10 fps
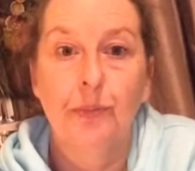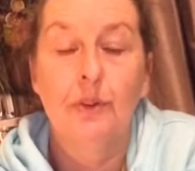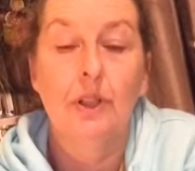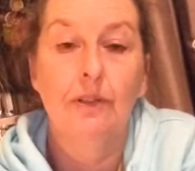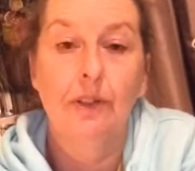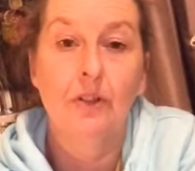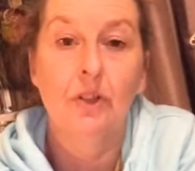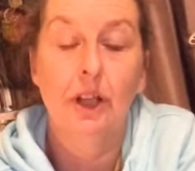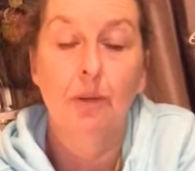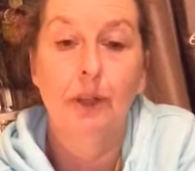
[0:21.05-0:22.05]
until
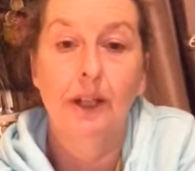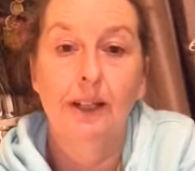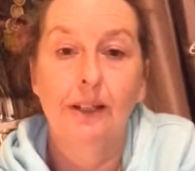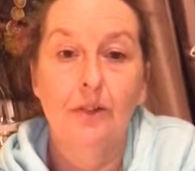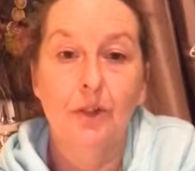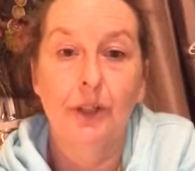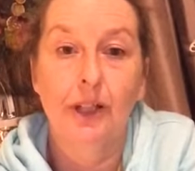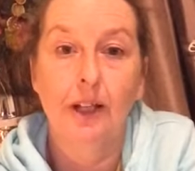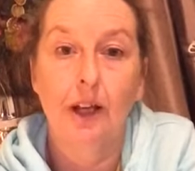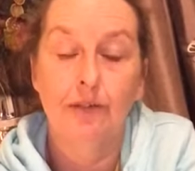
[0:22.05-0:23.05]
eventually on my healing
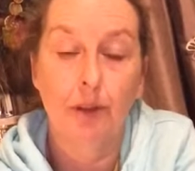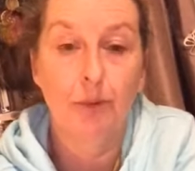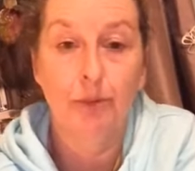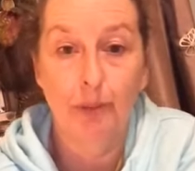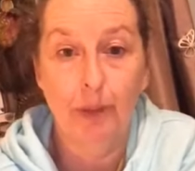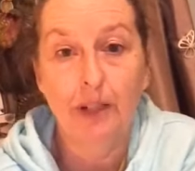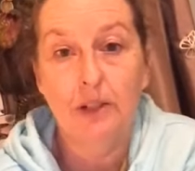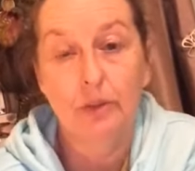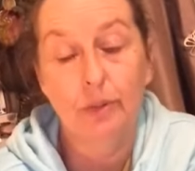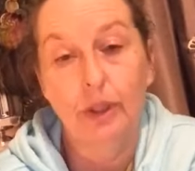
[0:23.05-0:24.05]
journey, I found my way back
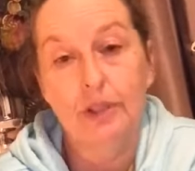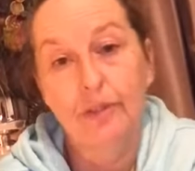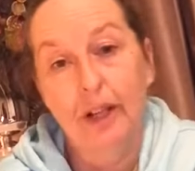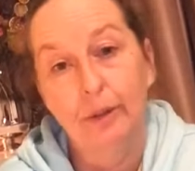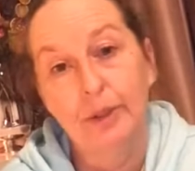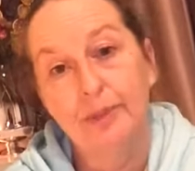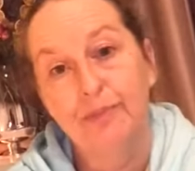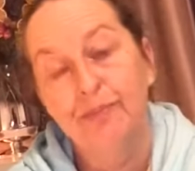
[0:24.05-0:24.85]
to the world of flowers.